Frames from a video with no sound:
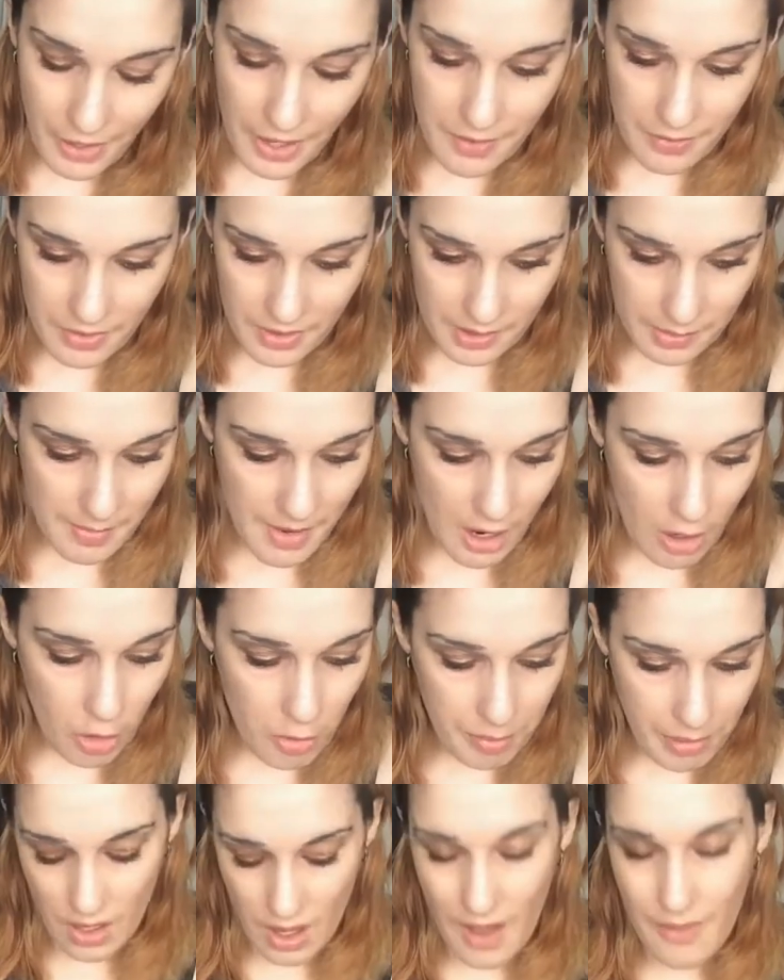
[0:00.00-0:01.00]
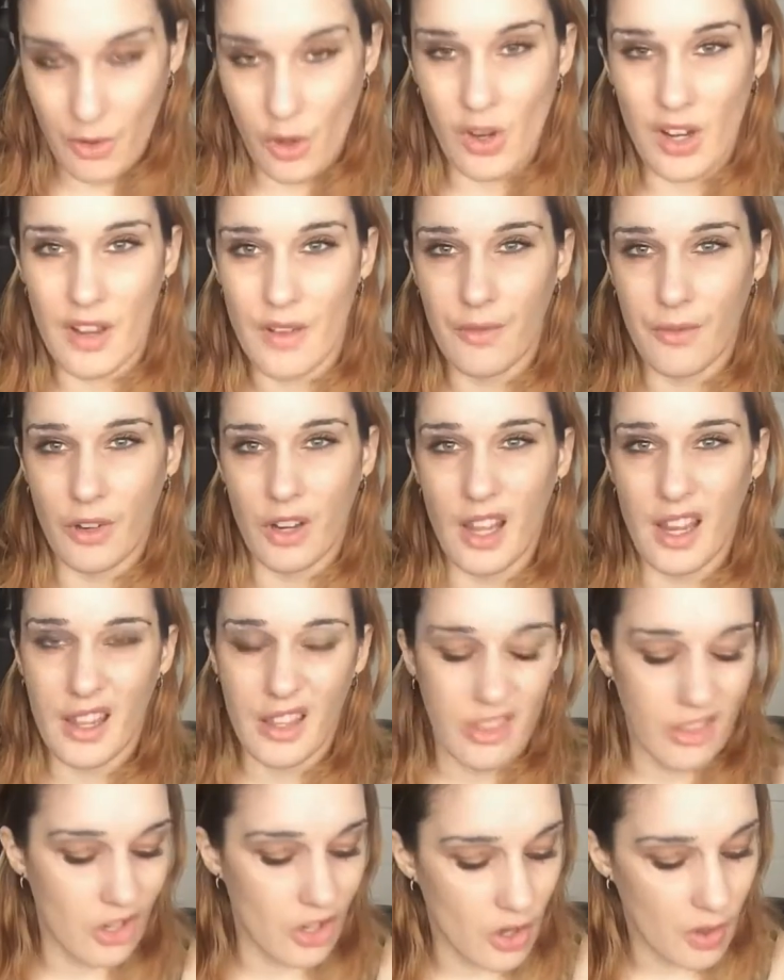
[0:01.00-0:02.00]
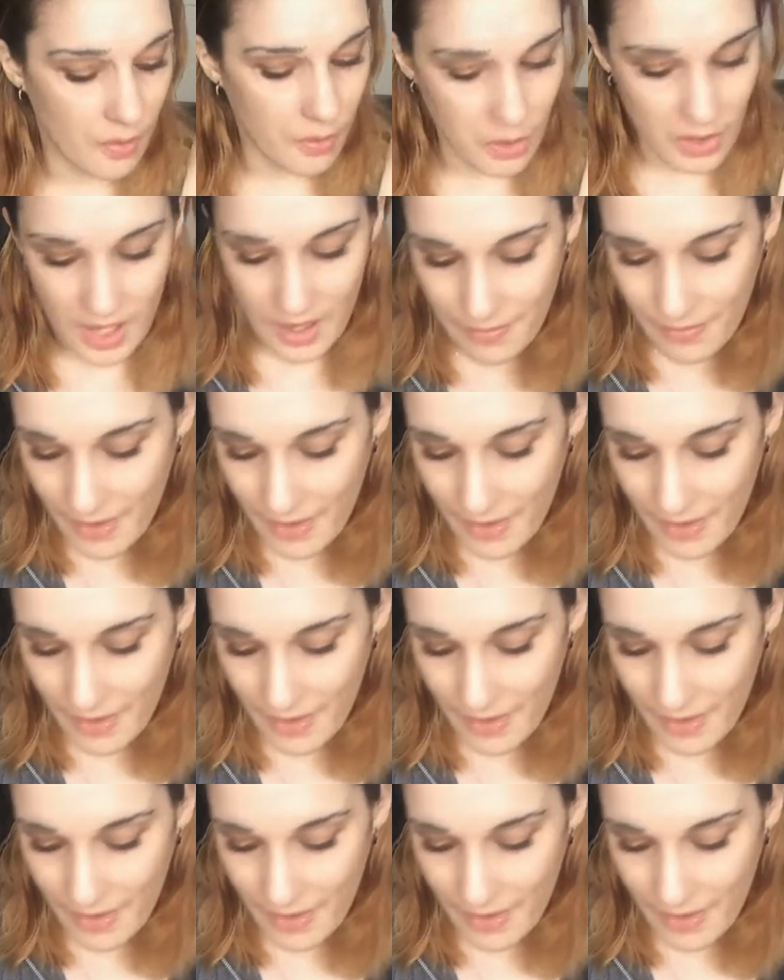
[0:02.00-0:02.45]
favourite smell, but I've got it for like the novelty